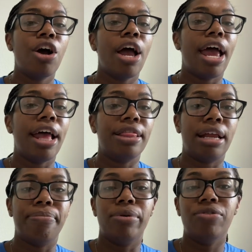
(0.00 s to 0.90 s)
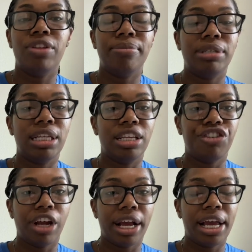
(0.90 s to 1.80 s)
and then move them to the
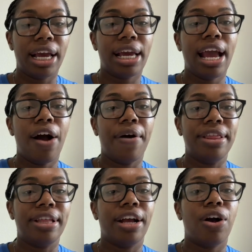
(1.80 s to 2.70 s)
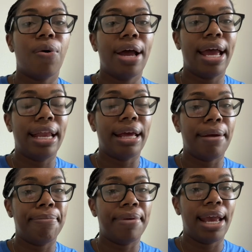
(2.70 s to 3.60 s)
checking account, and then go ahead
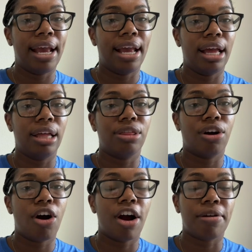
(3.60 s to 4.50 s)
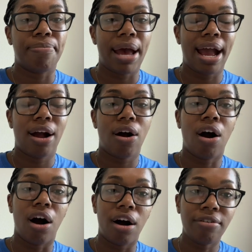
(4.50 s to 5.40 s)
and pay the card back
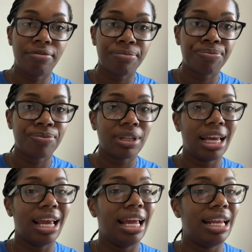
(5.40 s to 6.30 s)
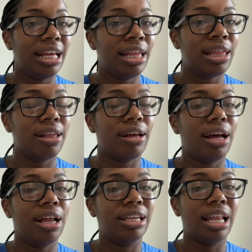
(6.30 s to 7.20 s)
off. It is
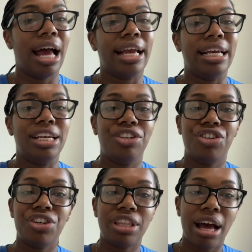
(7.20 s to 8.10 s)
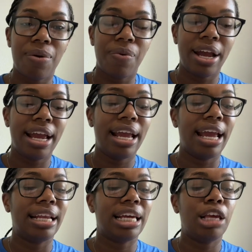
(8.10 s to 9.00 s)
a lot easier that way,
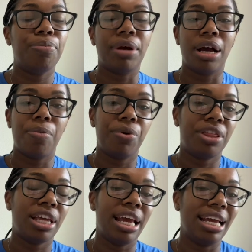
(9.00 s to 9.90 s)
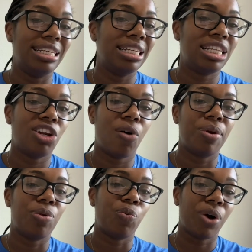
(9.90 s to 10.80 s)
and keeping up with it doesn't
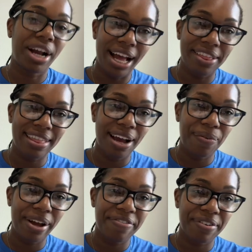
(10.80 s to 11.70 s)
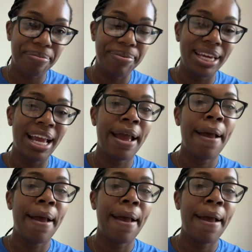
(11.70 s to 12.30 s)
always work out that way for me,